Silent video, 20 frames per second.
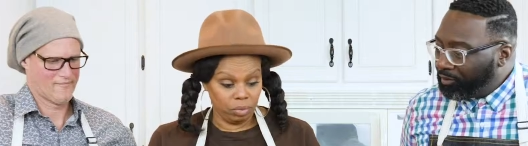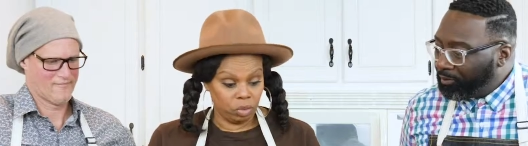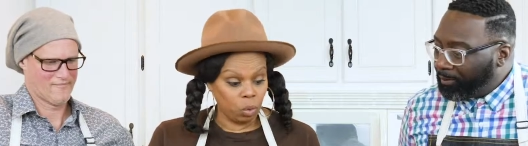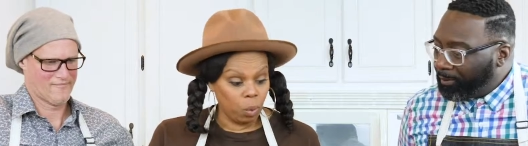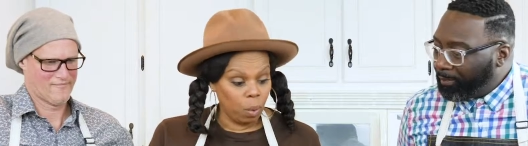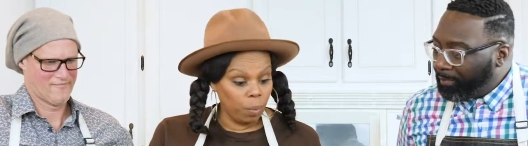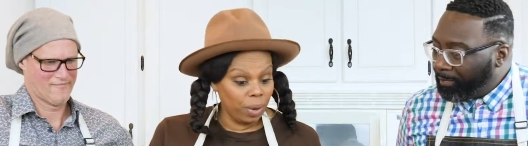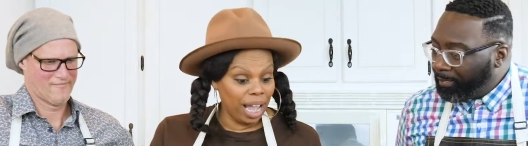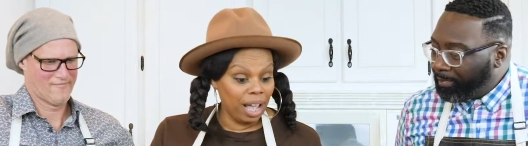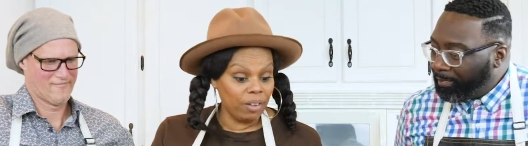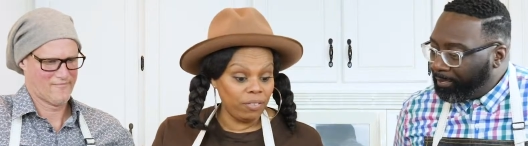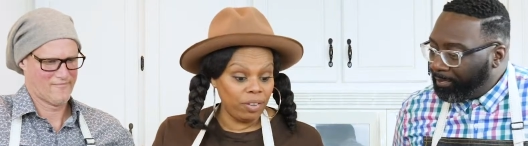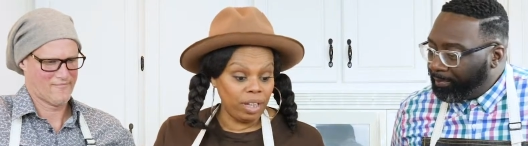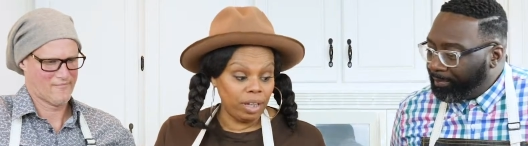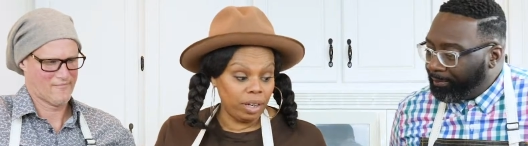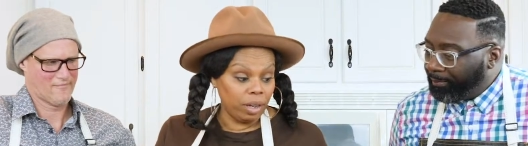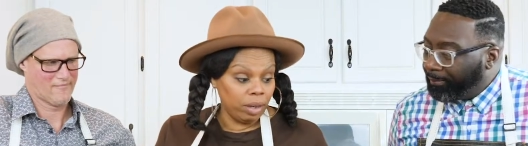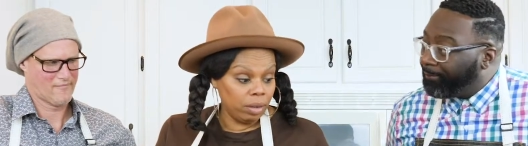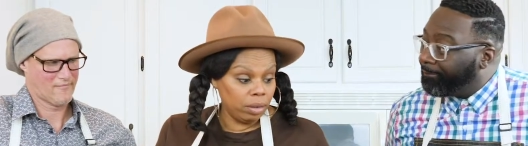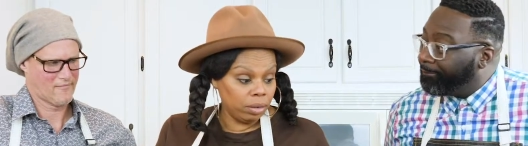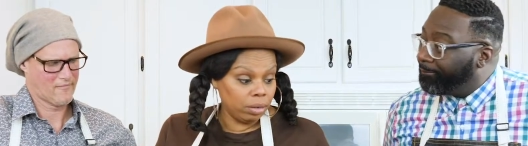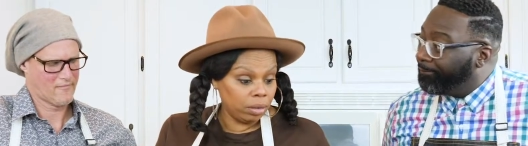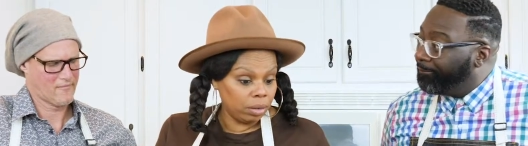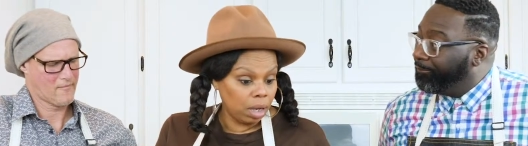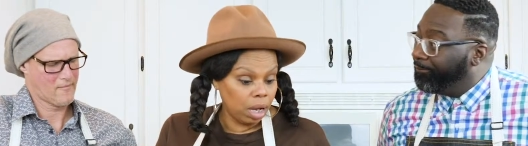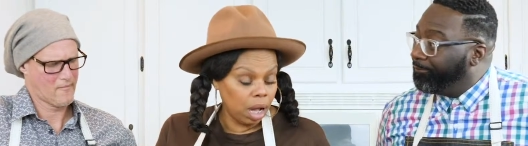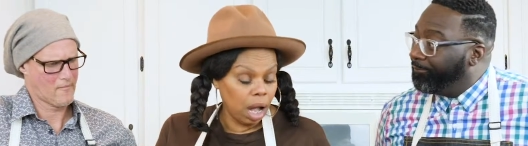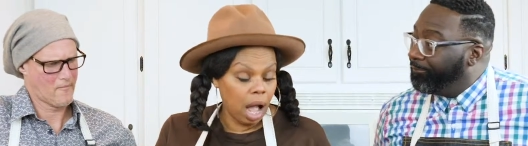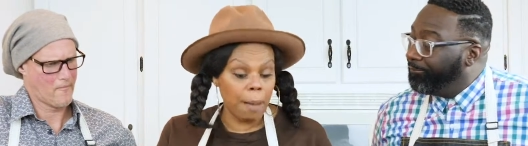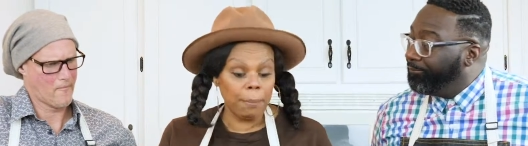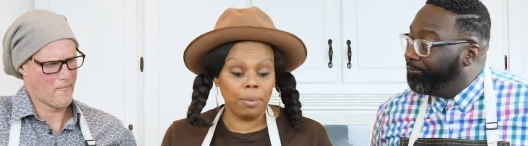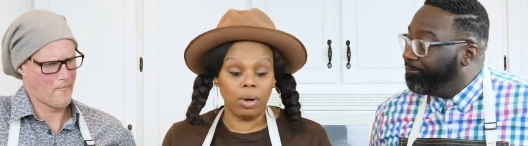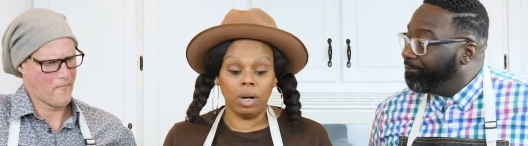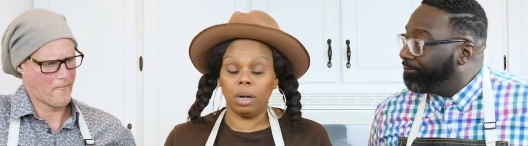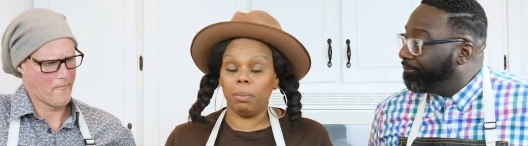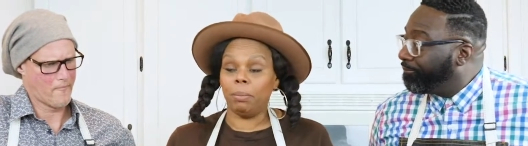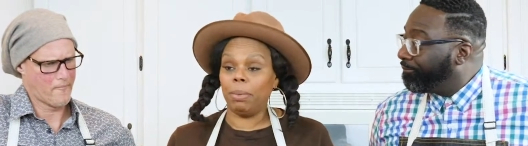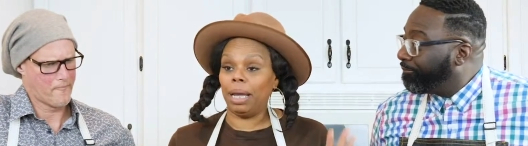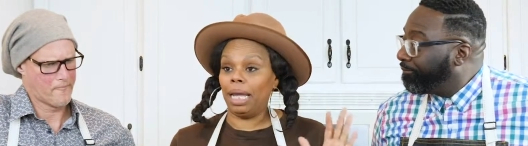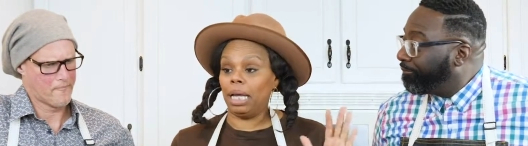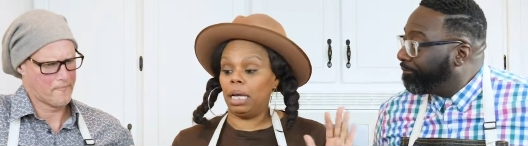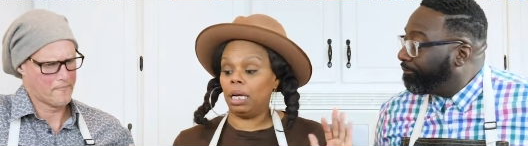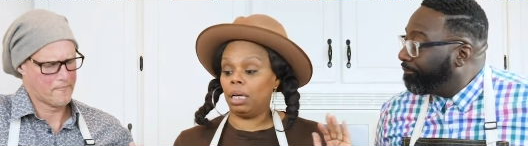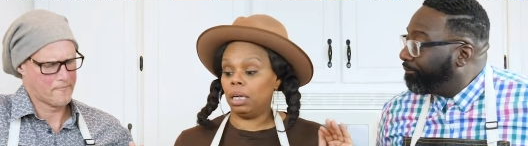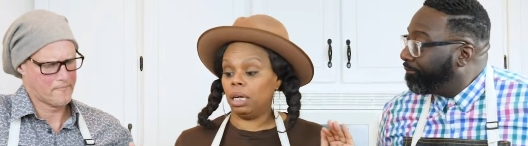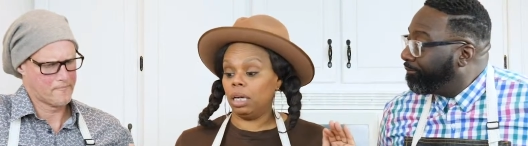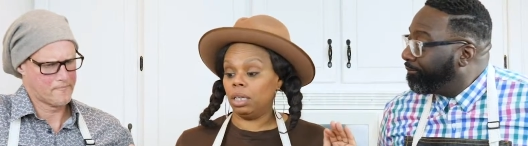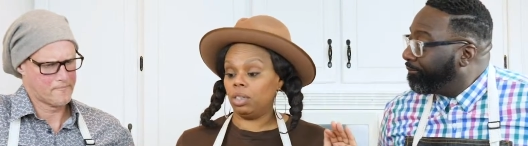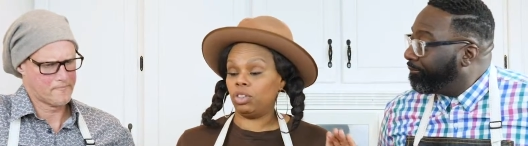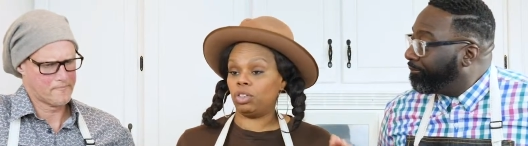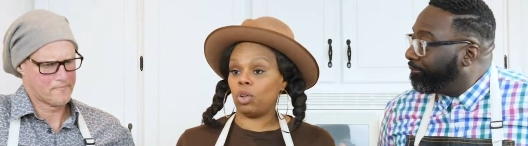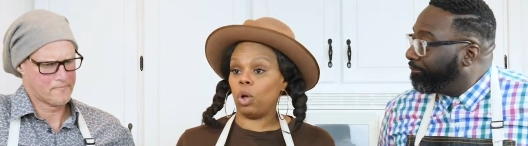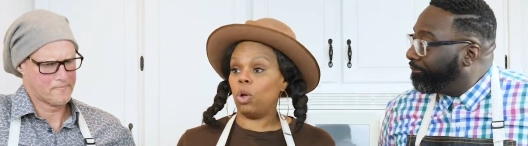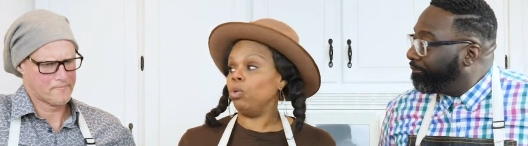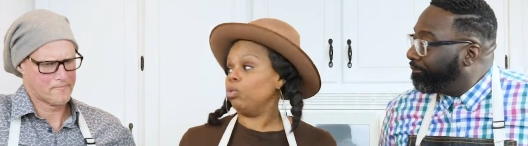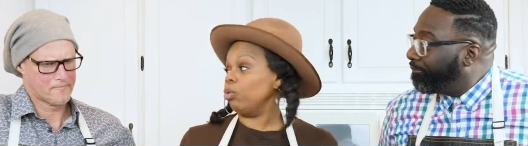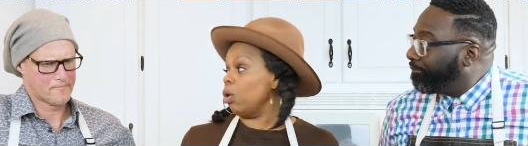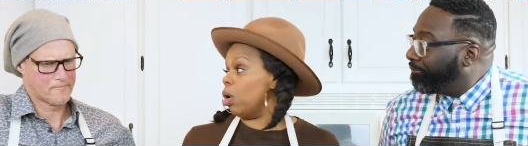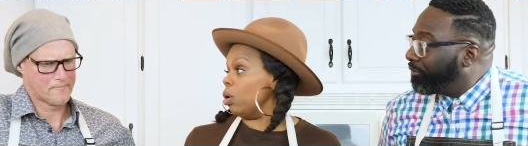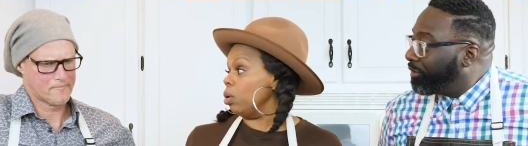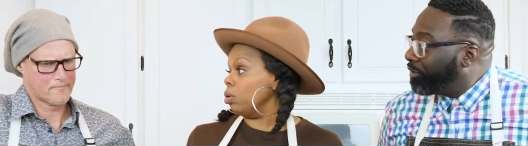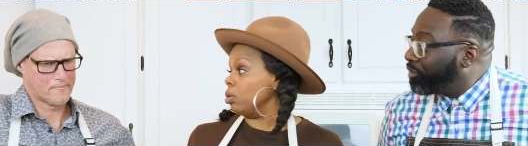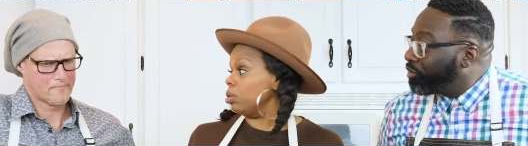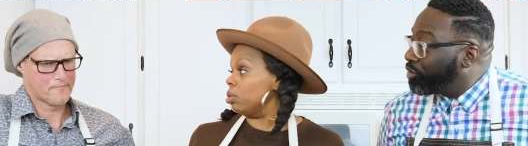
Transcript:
Speaker 1: So what we have here. Uh, I'm gonna make uh, soul rolls.